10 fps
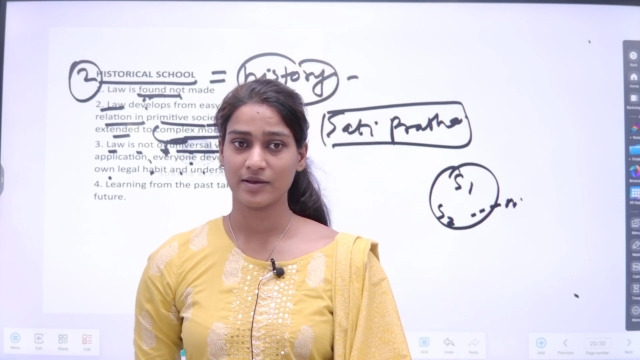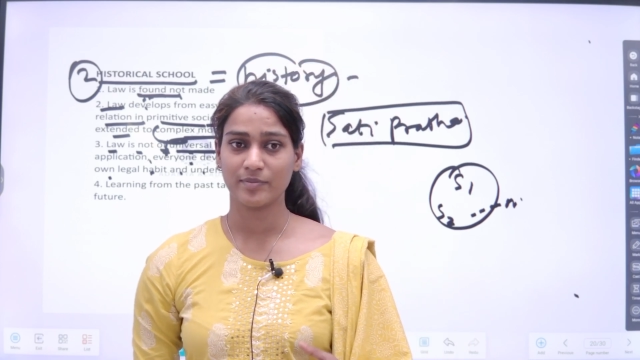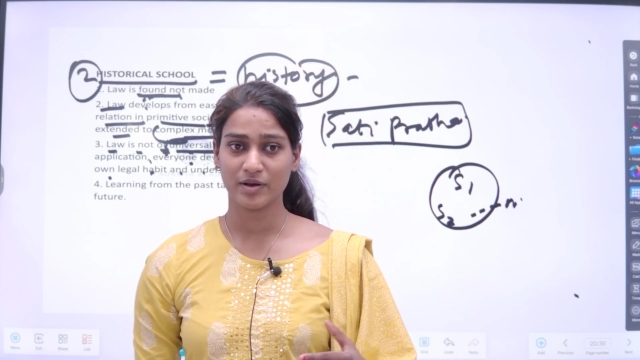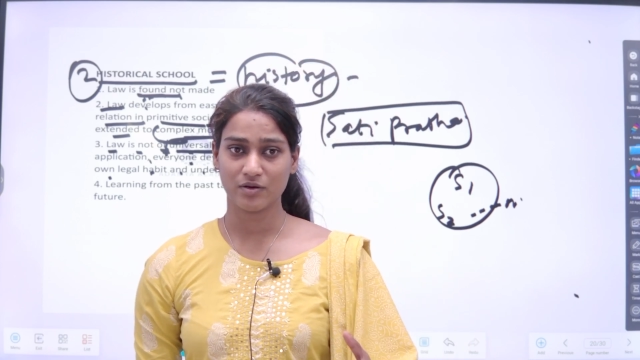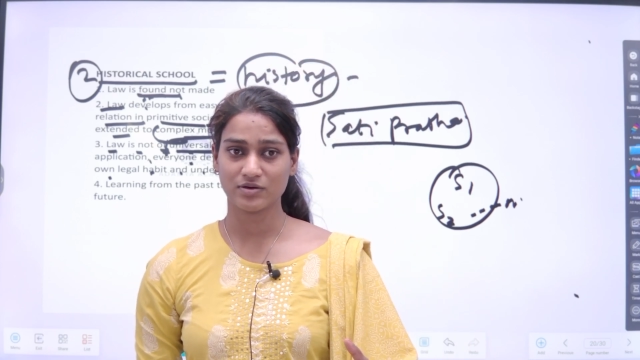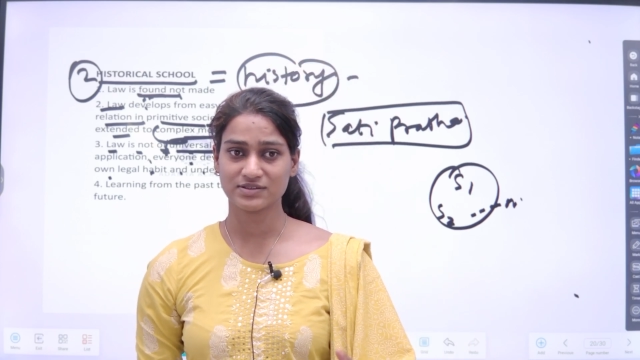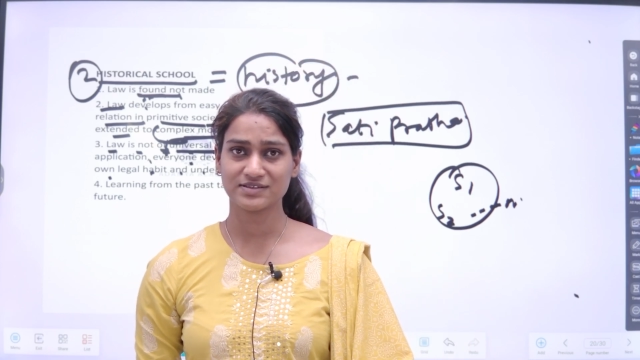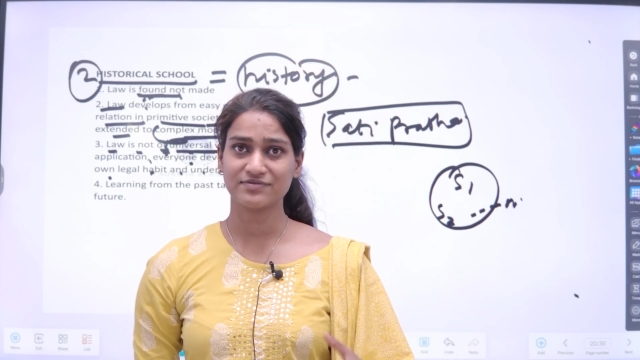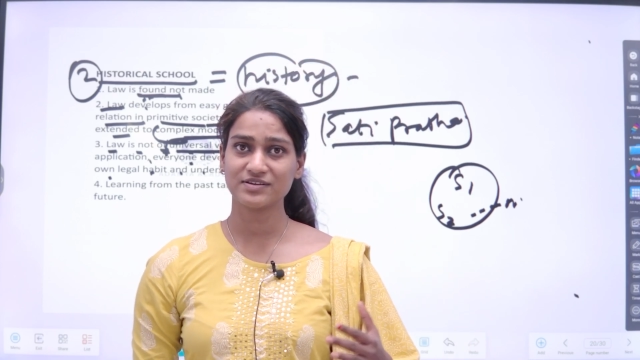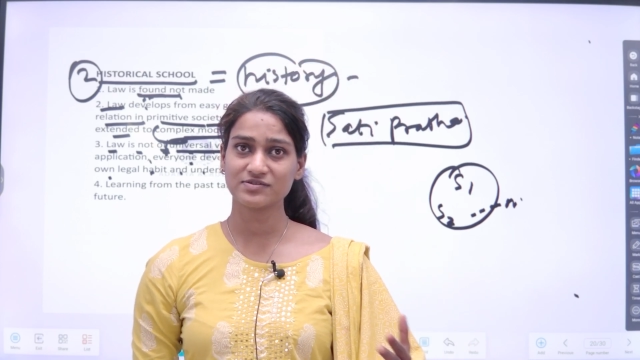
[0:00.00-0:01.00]
because
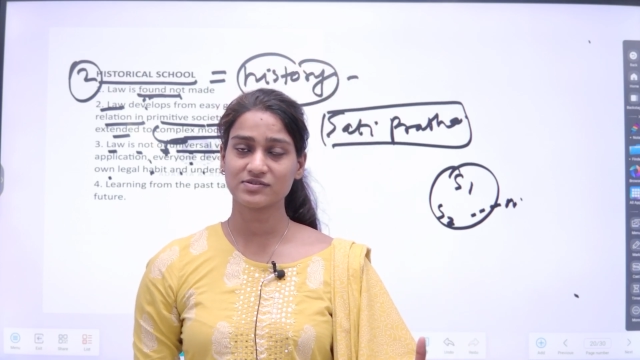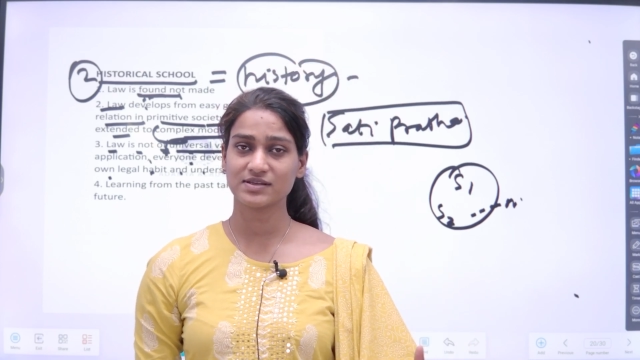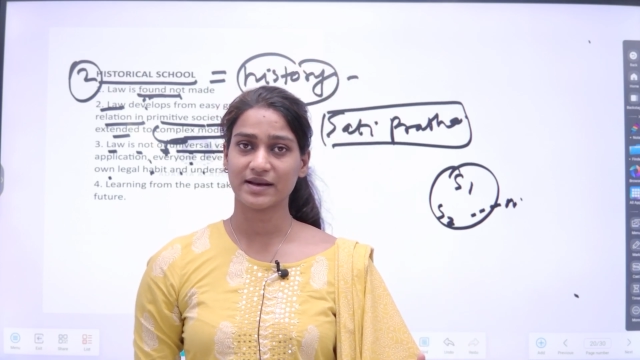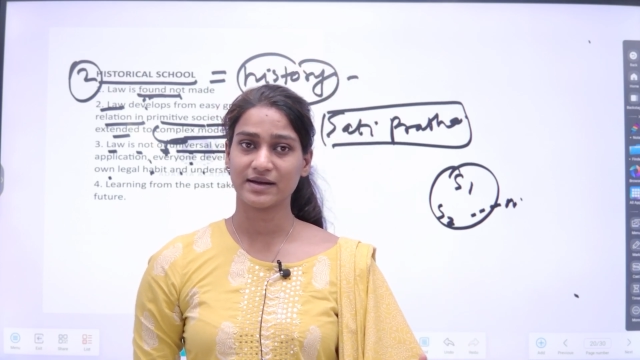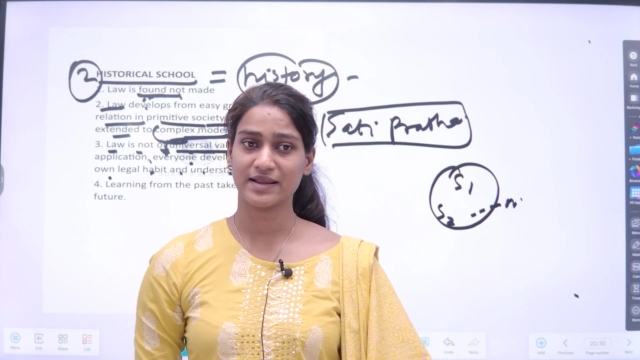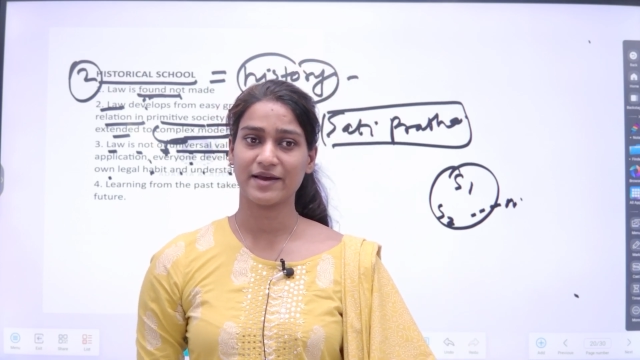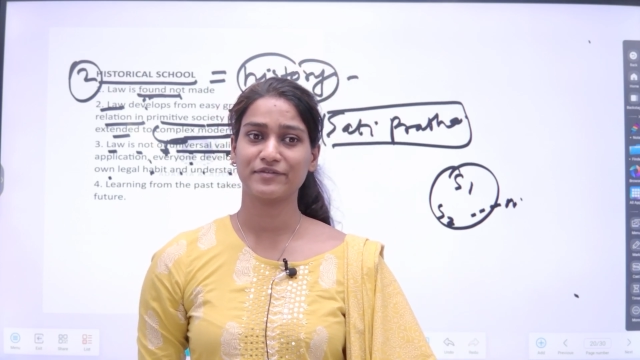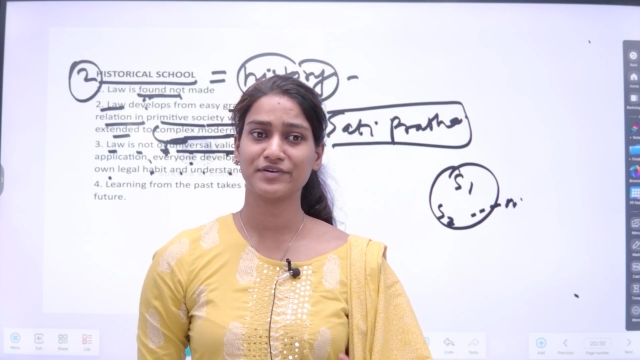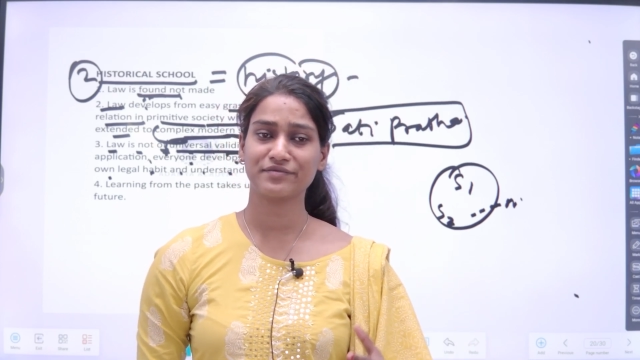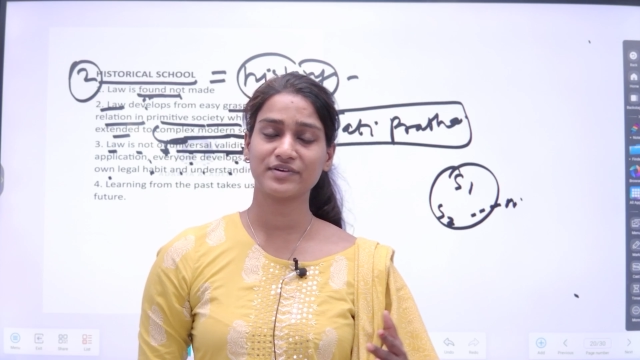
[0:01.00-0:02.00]
different society
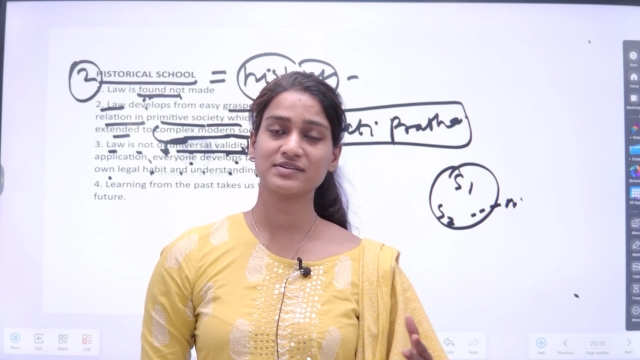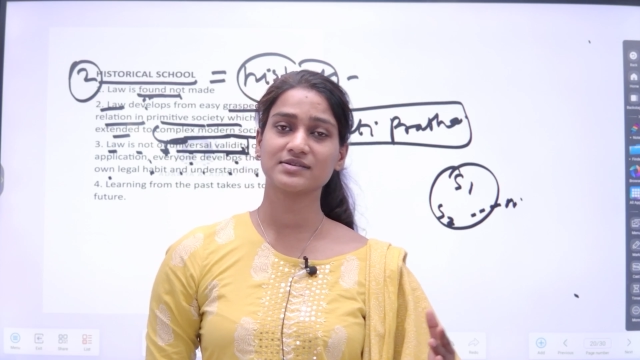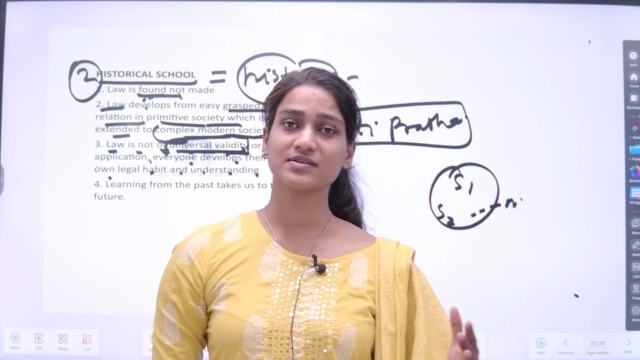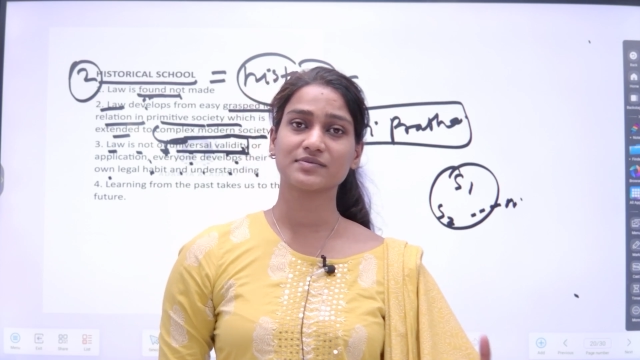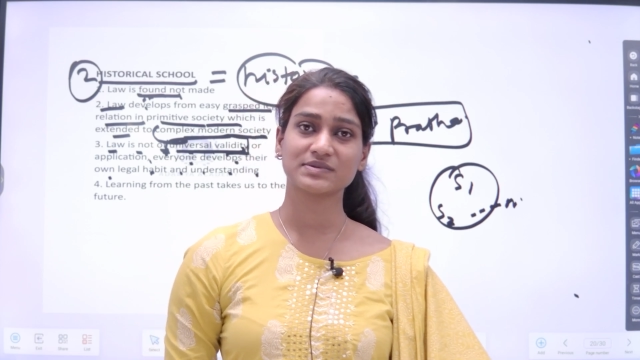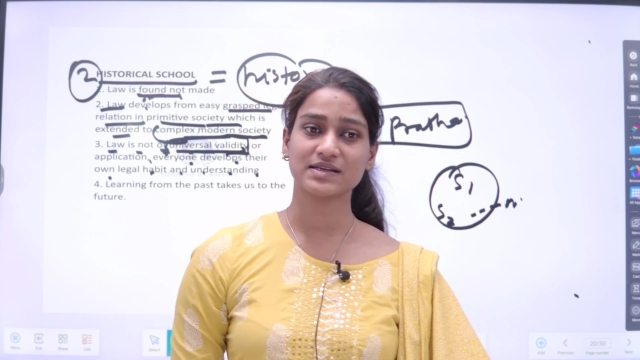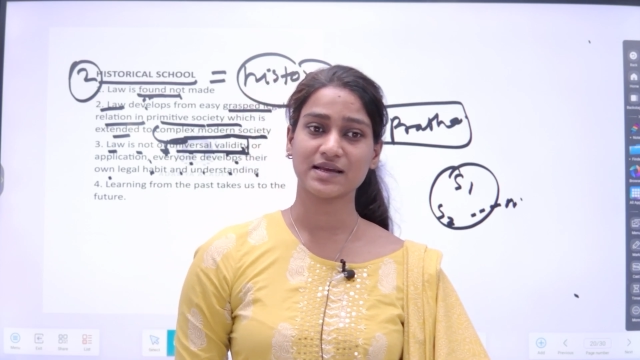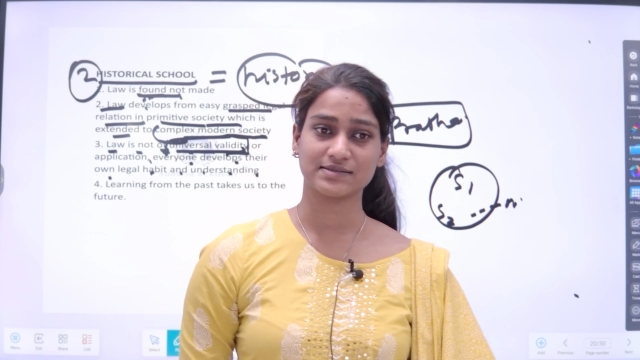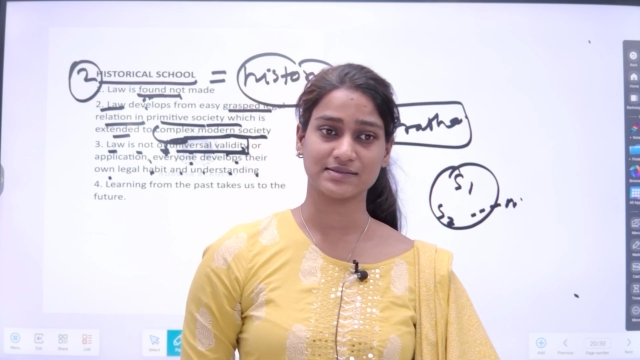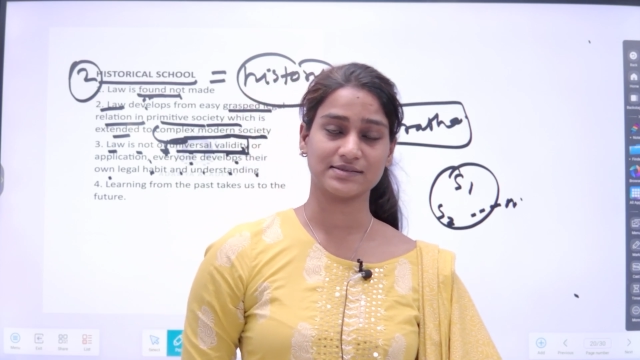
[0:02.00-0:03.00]
have different
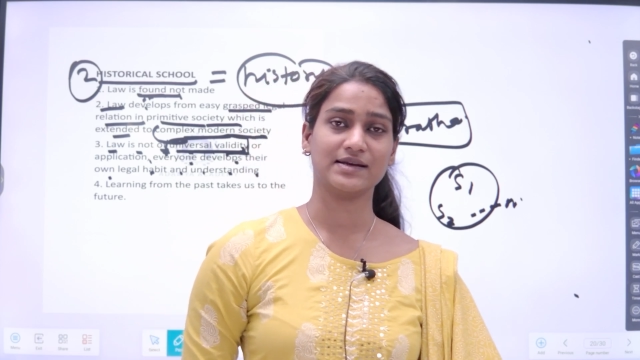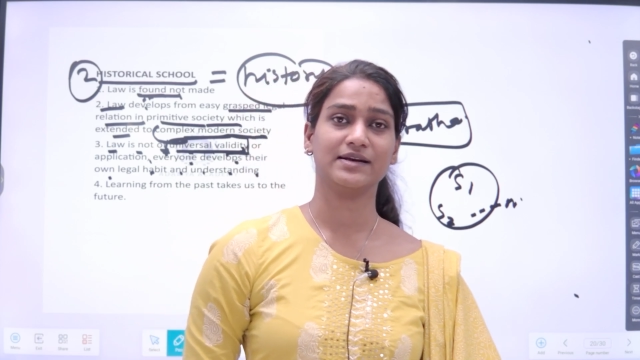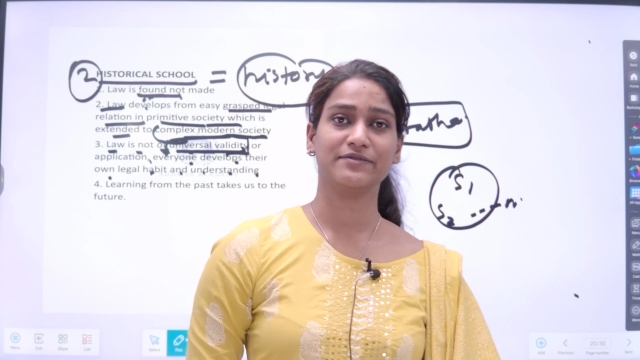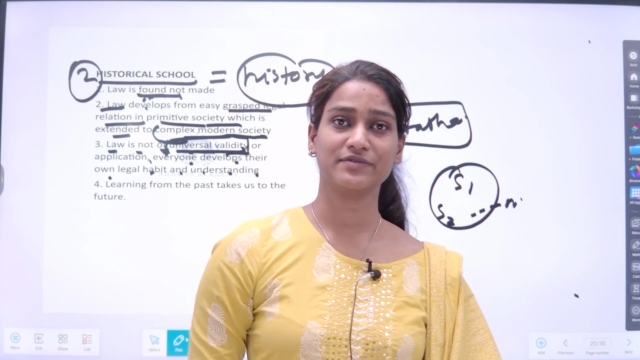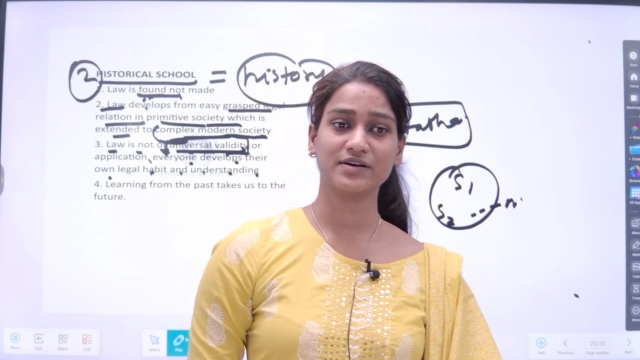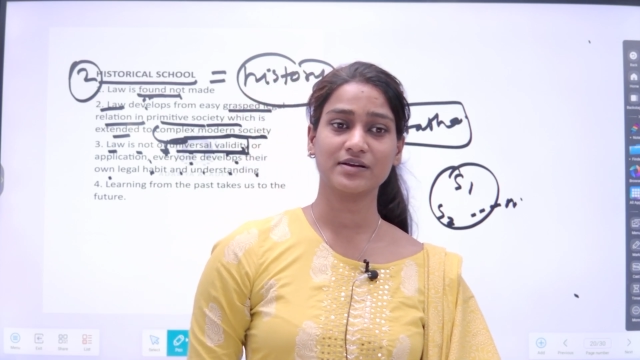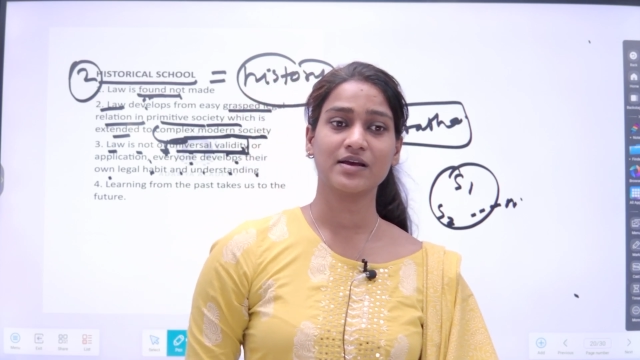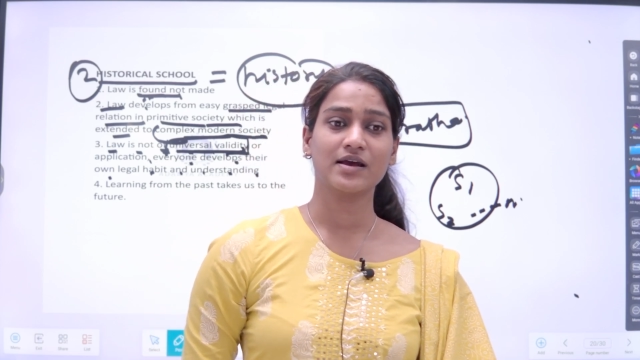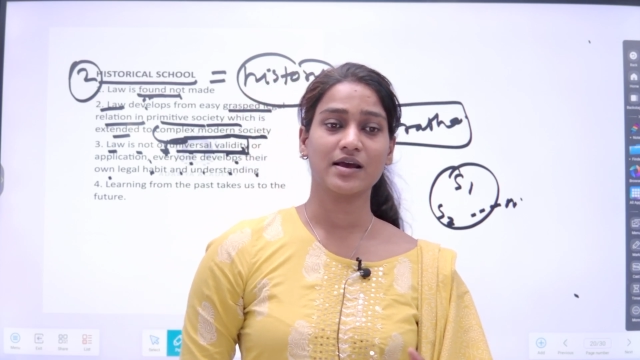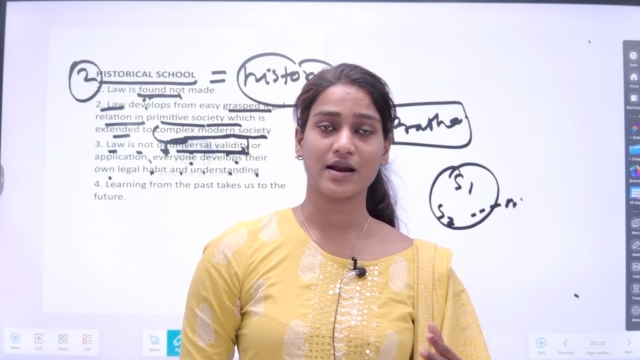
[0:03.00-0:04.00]
circumstances and different
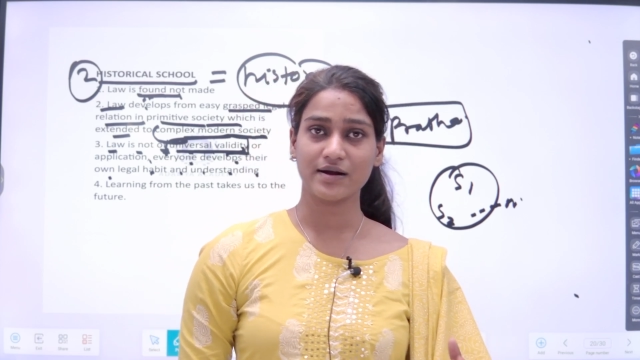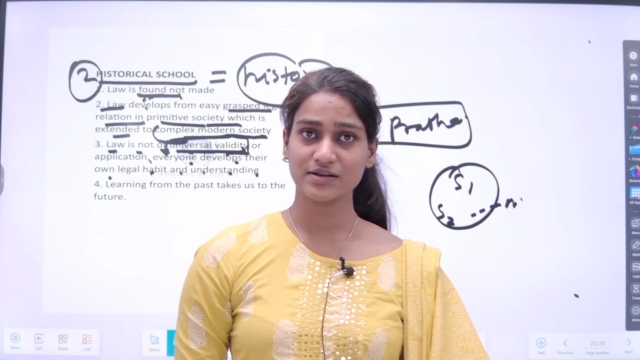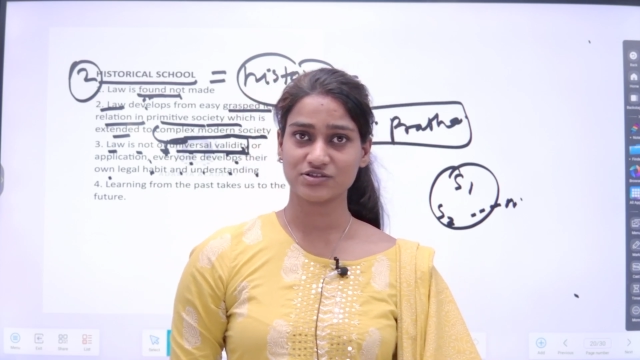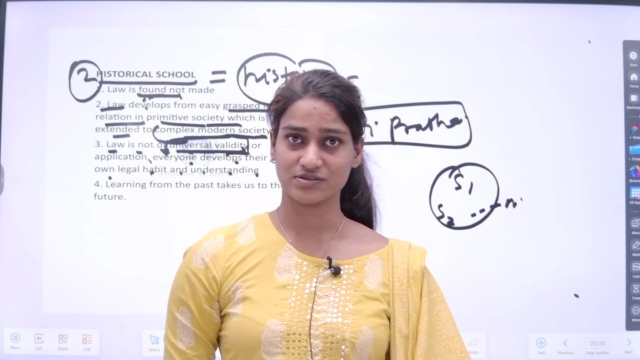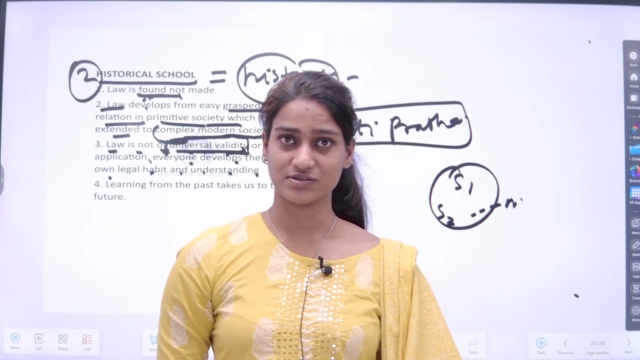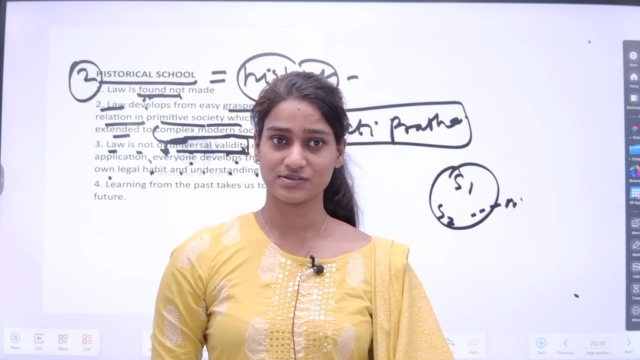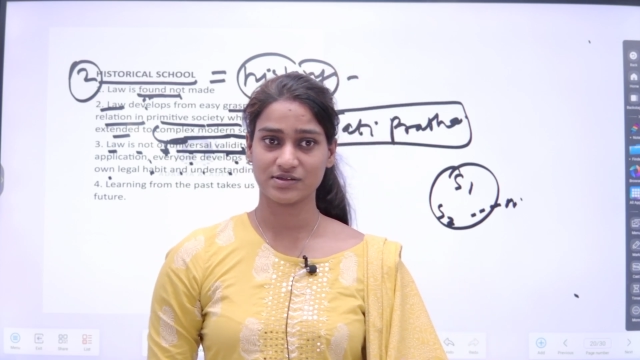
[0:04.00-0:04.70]
conditions